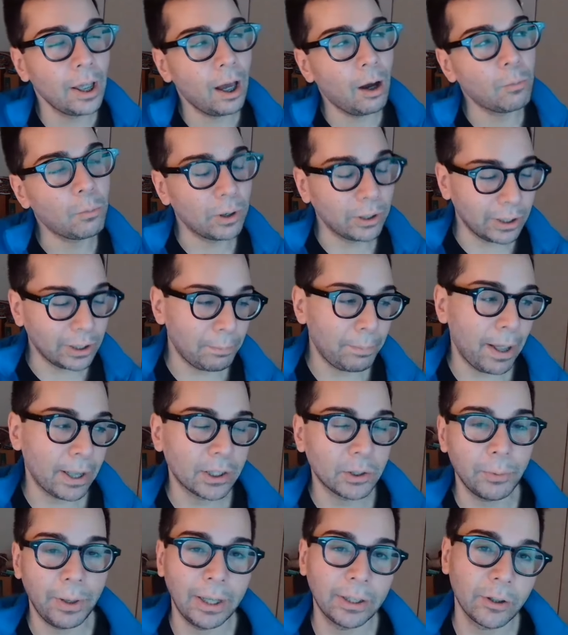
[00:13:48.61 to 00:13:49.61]
One of the
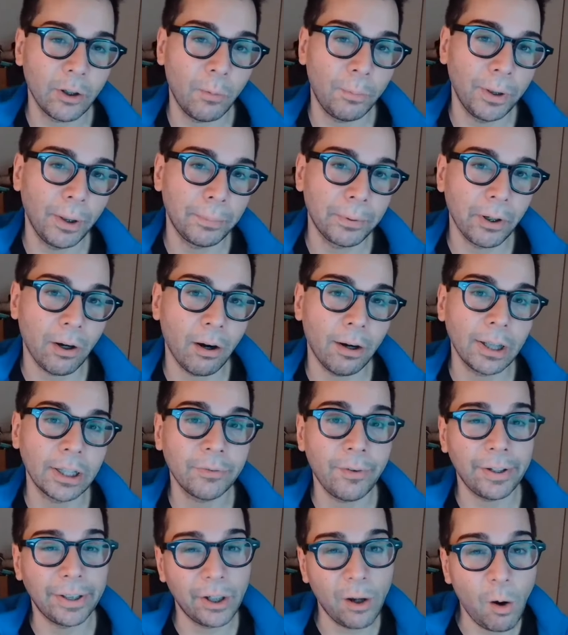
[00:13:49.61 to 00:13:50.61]
best ways to open up your heart is
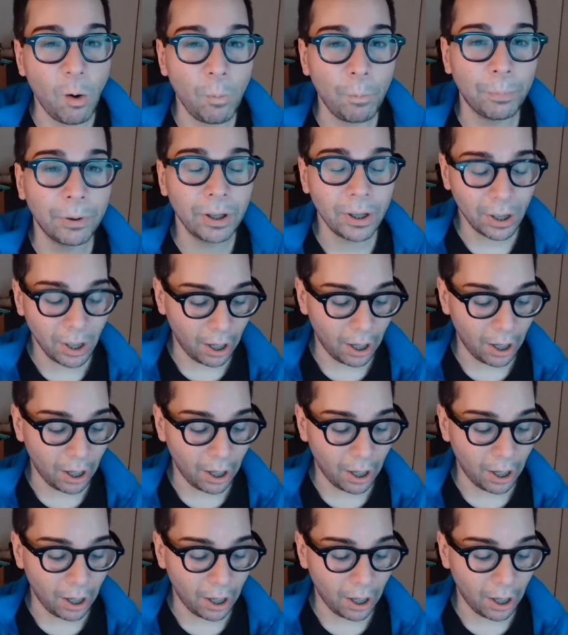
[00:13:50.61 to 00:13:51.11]
finding hope.